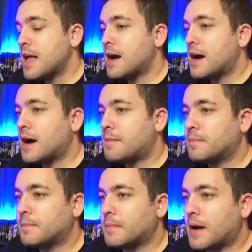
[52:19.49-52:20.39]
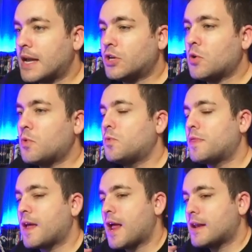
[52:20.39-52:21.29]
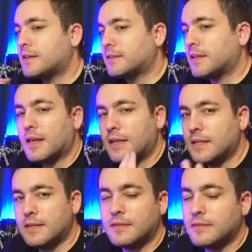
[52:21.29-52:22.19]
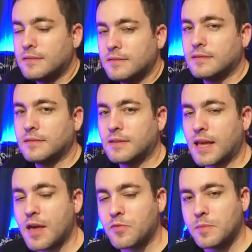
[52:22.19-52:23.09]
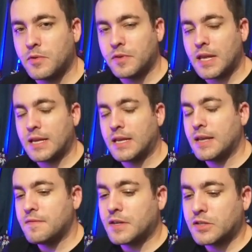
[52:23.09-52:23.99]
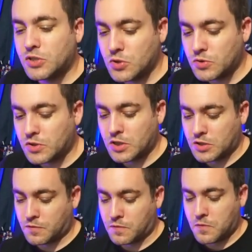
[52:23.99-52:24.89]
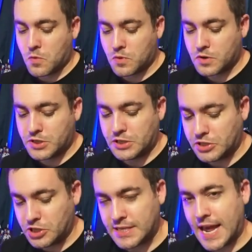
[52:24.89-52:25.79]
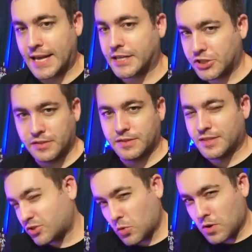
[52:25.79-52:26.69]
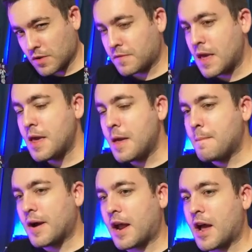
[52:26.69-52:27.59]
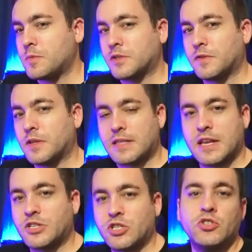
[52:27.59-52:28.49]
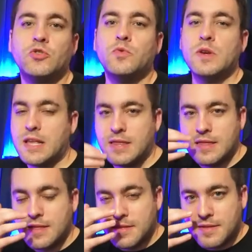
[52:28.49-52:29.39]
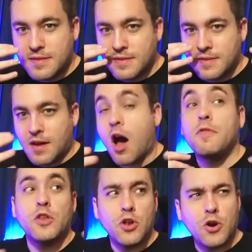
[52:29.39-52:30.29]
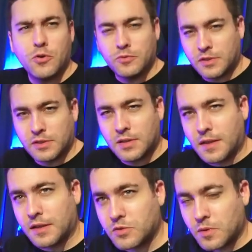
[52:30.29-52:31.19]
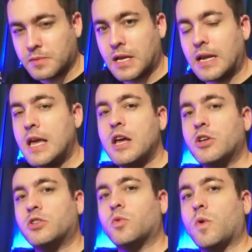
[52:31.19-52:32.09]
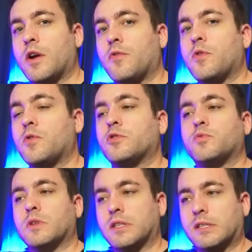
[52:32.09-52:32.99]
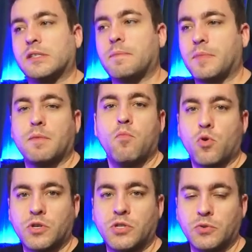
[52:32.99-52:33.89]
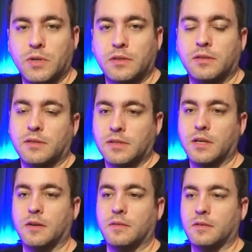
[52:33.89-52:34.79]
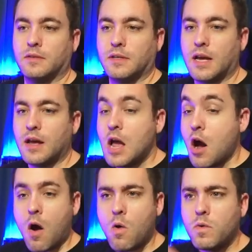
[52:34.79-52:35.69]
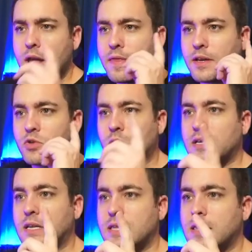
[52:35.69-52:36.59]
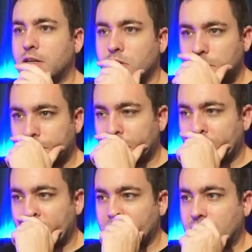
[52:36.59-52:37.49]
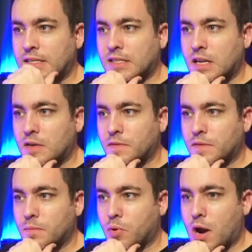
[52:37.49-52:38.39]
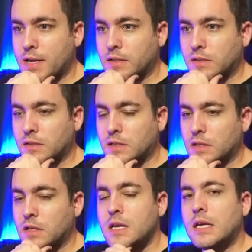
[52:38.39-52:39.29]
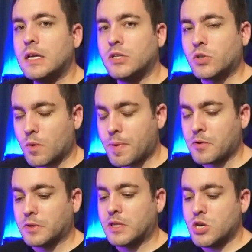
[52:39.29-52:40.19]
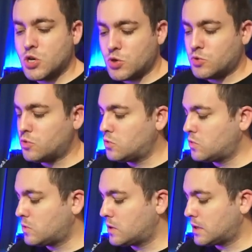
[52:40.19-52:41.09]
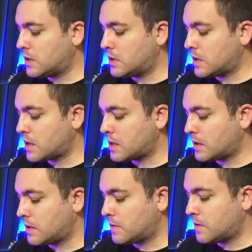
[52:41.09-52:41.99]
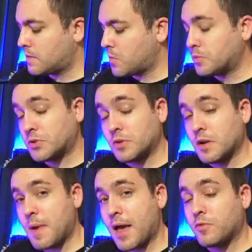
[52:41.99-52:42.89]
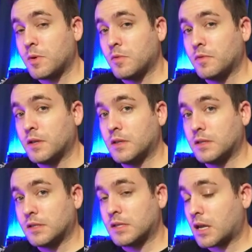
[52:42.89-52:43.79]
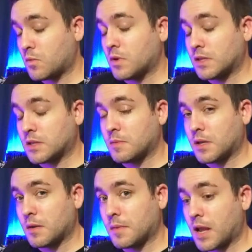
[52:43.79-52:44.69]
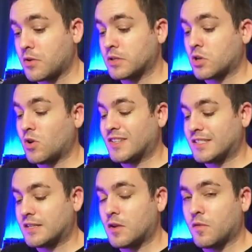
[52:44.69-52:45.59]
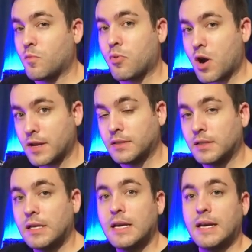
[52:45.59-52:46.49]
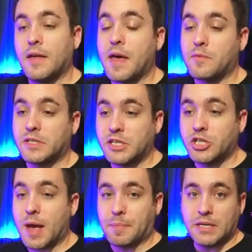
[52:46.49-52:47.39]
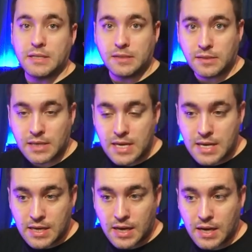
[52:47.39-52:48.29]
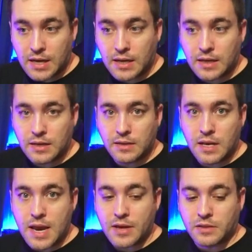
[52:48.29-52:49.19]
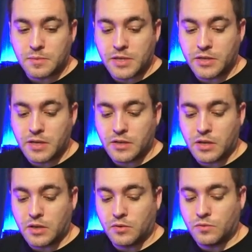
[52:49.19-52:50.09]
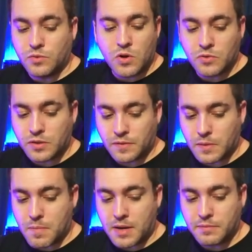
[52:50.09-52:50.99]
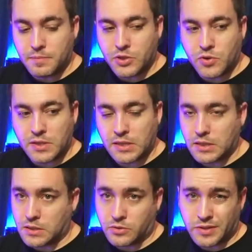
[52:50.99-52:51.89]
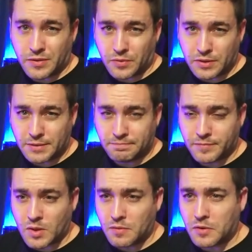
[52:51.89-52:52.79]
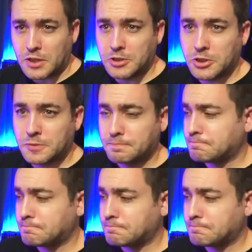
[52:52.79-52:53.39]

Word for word: Um, I know that, yeah, in the Hathaway movie, they give excuses for Gigi's actions, sort of, but I almost feel like that's too in on the nose, I think is what I'm saying, to where there's really something more to it. So yeah. Oh yeah, that's right. Didn't they just figure out it's like Son of Bright? The so apparently the new uh, uh, Mobile Suit Gundam Hathaway movie, the second one that's going to be coming out is called Son of Bright. Now that was the Japanese uh, announcement. It, it, who knows if it might be translated a little differently for English.